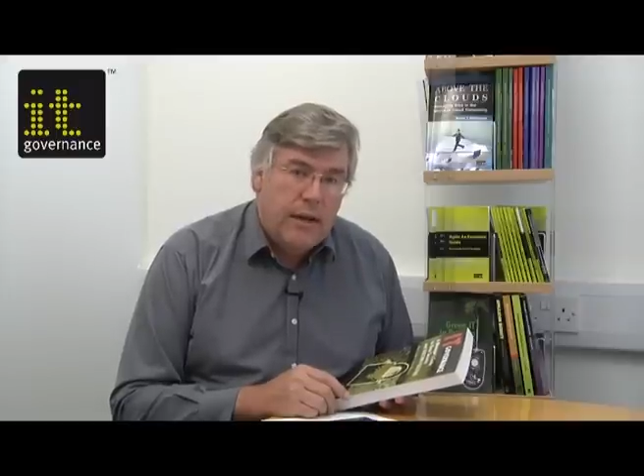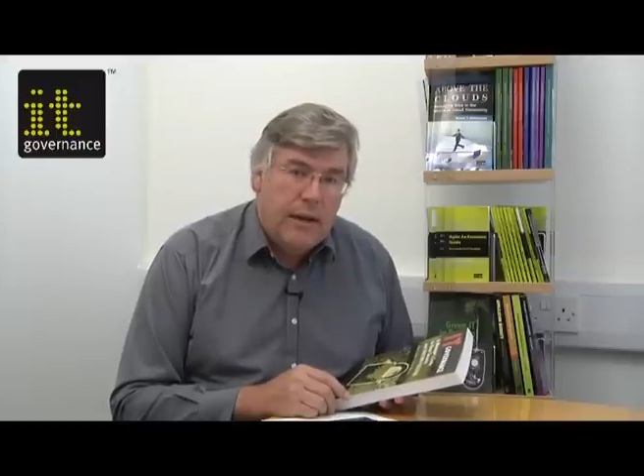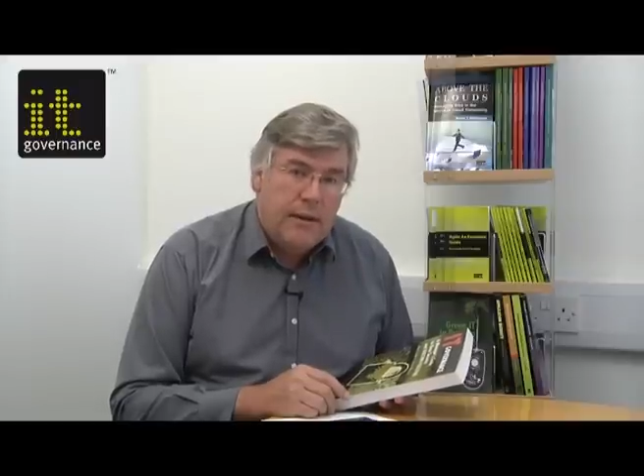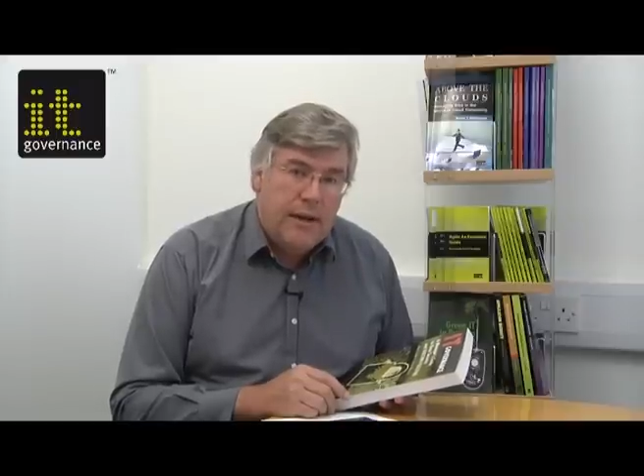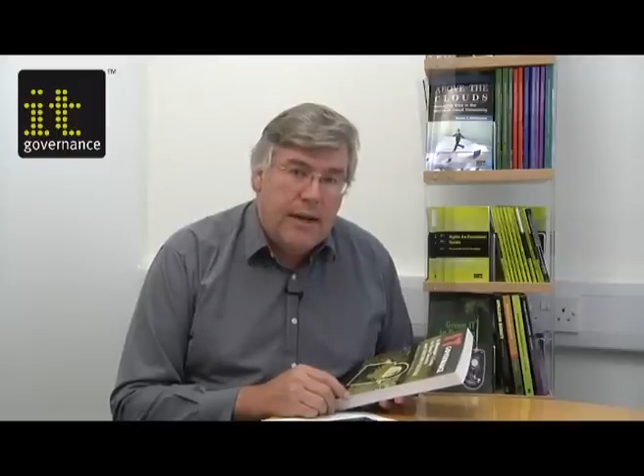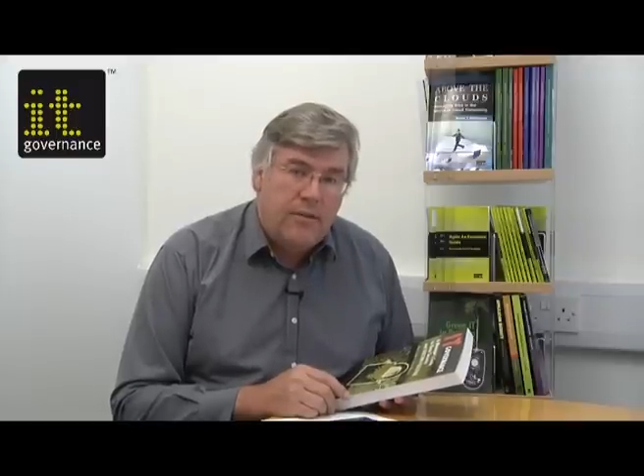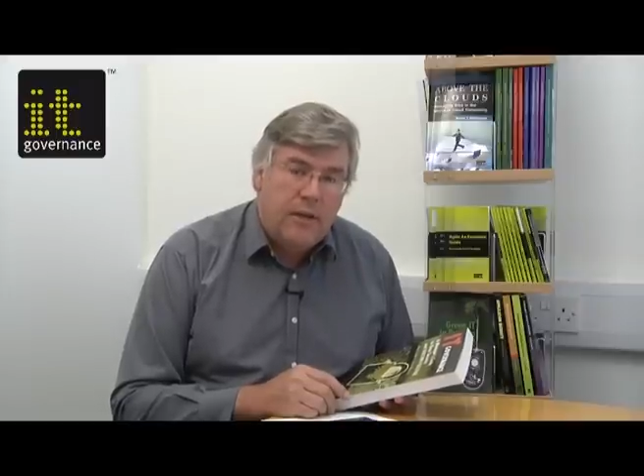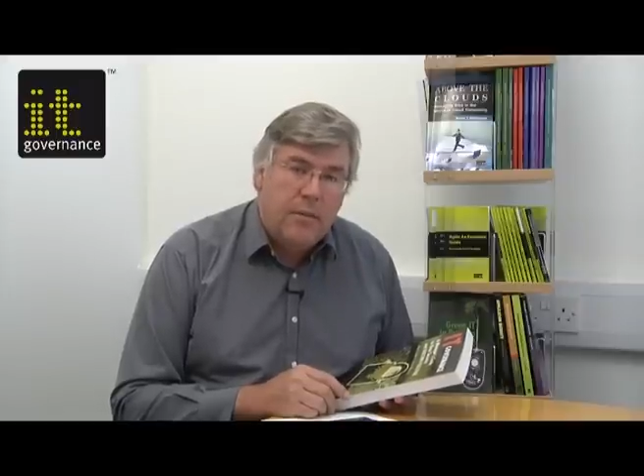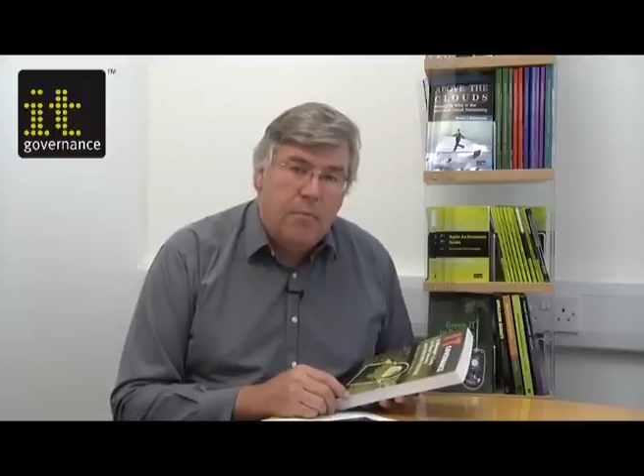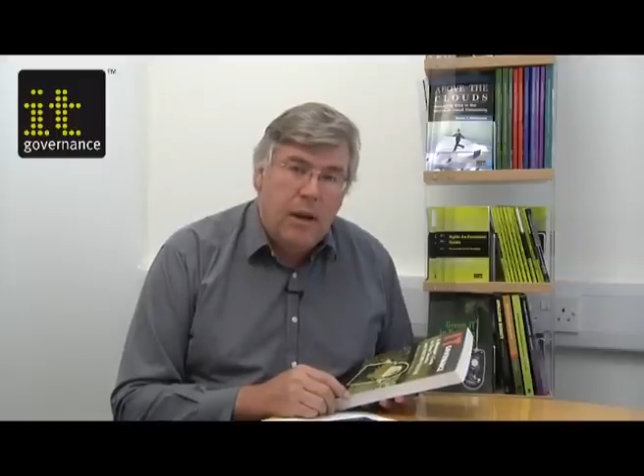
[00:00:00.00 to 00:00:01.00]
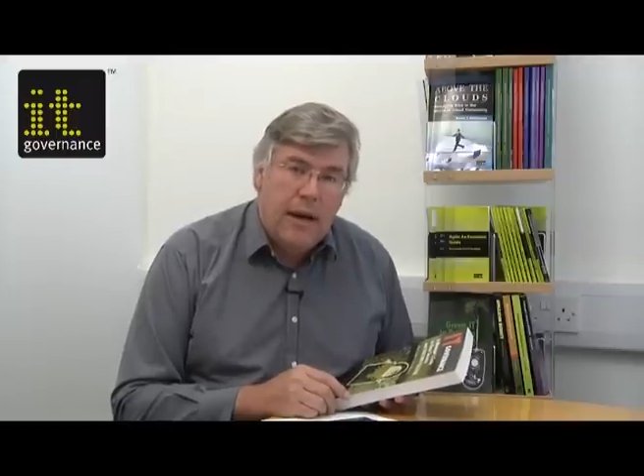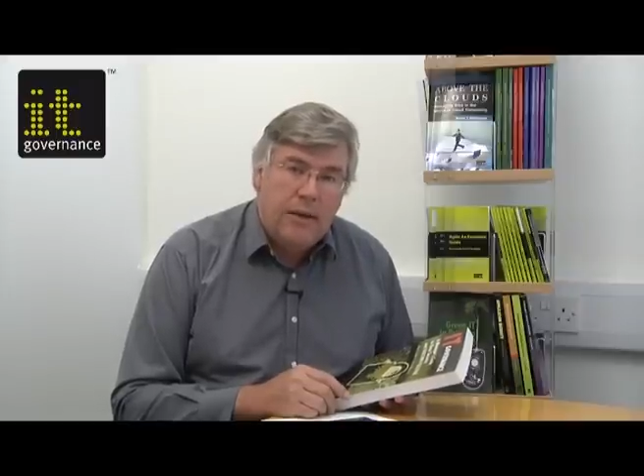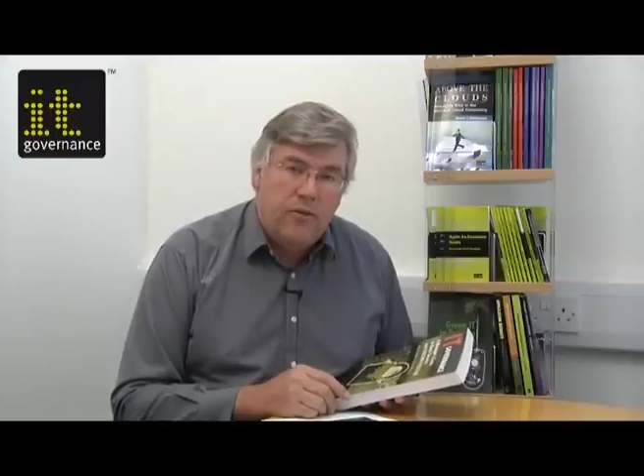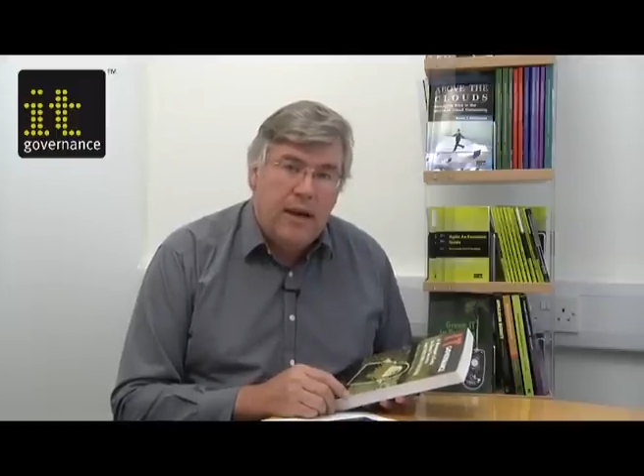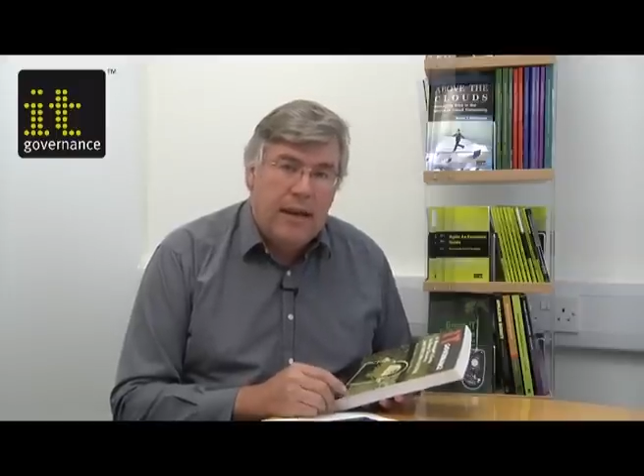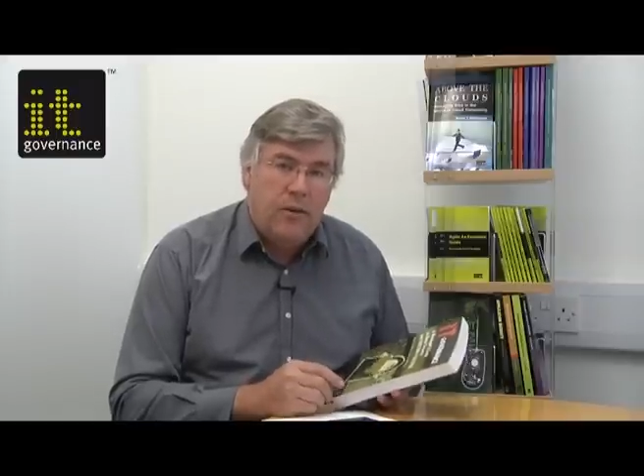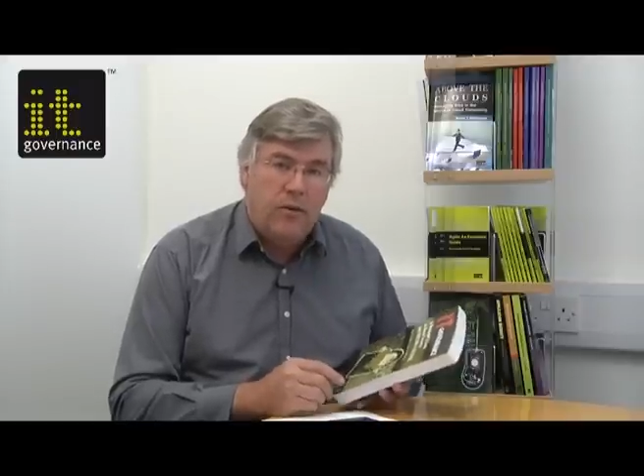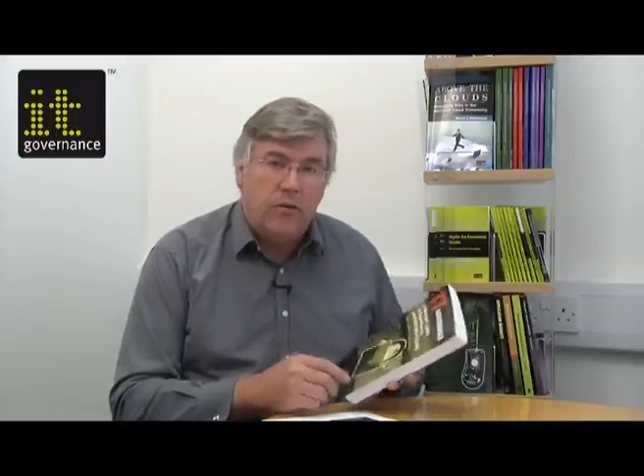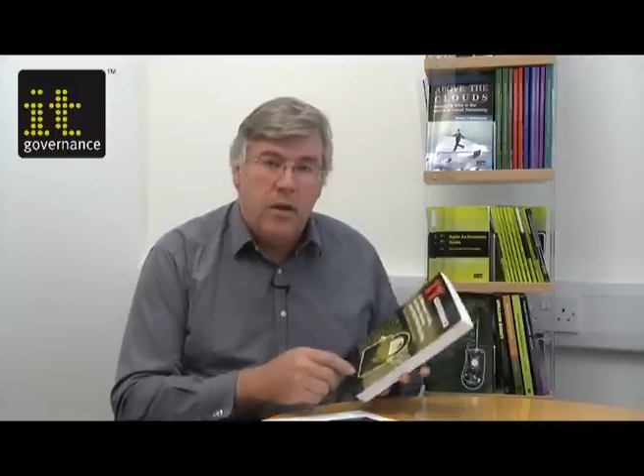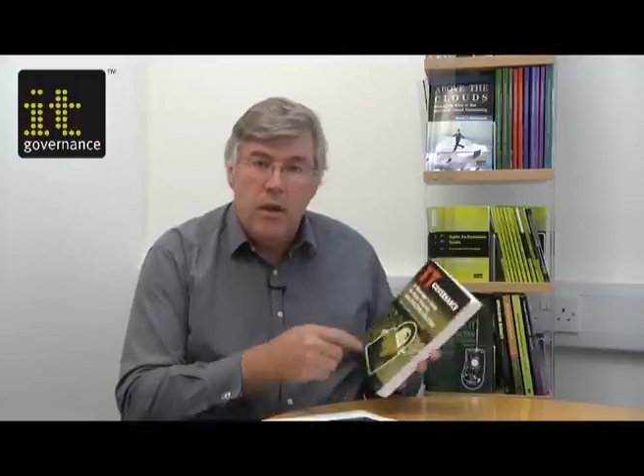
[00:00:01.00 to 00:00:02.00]
and data compliance
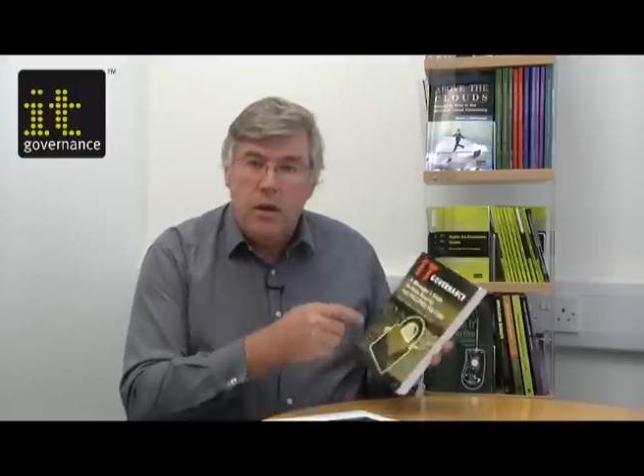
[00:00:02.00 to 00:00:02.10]
challenges.